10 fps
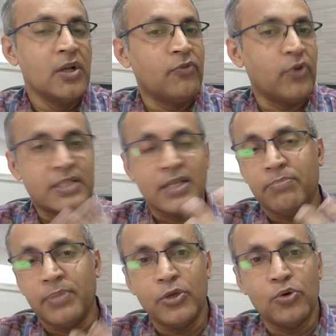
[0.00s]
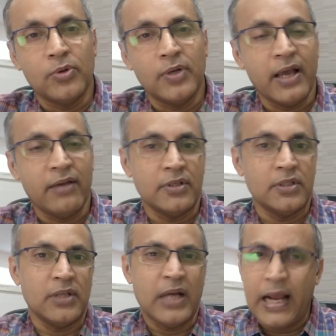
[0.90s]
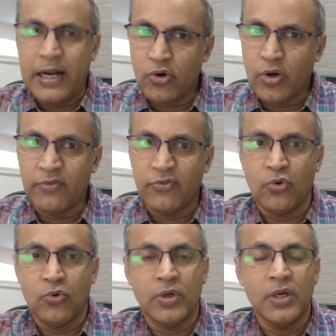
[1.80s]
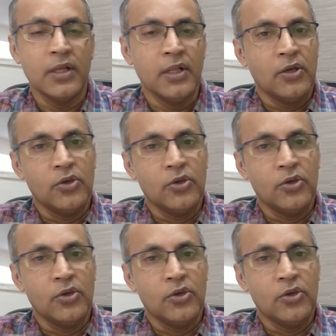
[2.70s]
For example, you could have an Android phone,